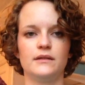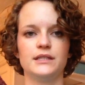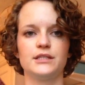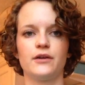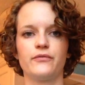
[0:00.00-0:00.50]

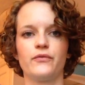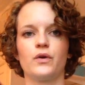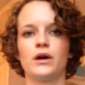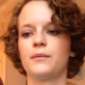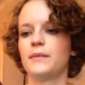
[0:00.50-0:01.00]
These are
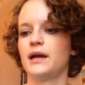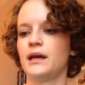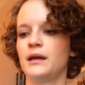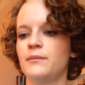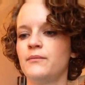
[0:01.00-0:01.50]
for
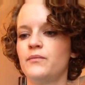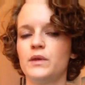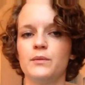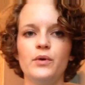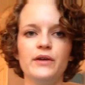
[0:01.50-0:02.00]
my
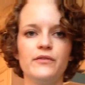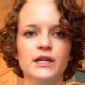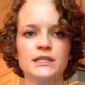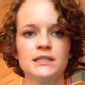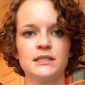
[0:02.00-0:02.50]

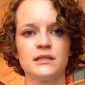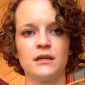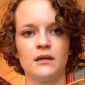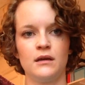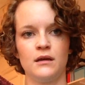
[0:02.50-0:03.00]
boyfriend.
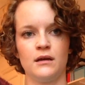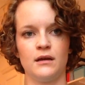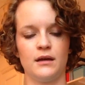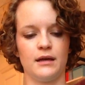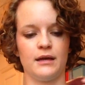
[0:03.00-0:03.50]

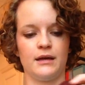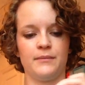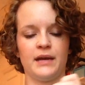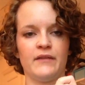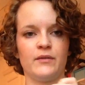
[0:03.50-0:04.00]
I
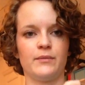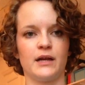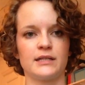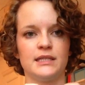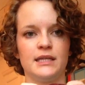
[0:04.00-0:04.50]
haven't
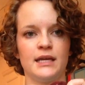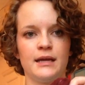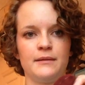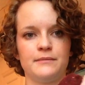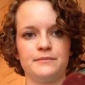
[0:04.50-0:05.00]
blocked it yet.